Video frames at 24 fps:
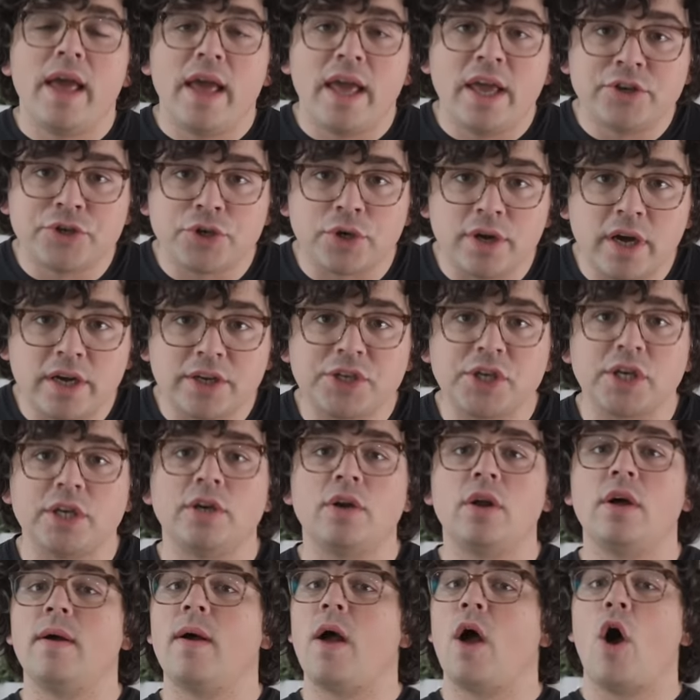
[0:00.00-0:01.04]

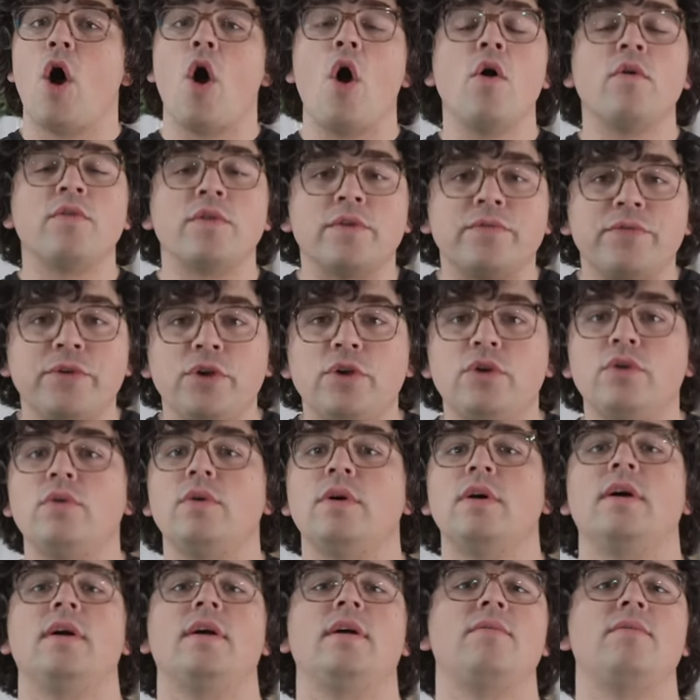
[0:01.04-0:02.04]
introduction, overview,